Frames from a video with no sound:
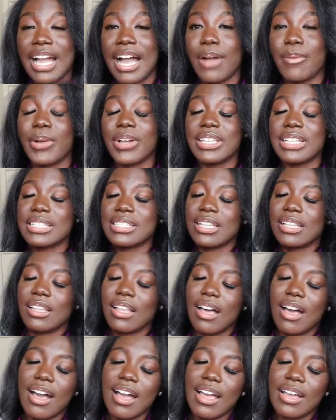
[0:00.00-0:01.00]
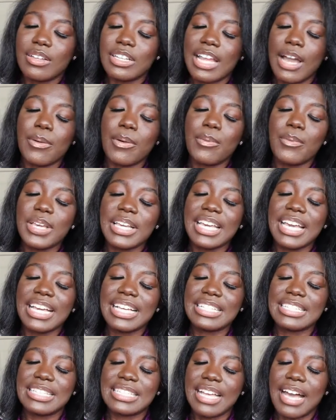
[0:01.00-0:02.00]
i wear this a lot now when we get
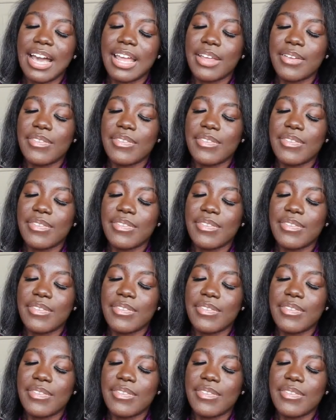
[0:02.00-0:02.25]
inside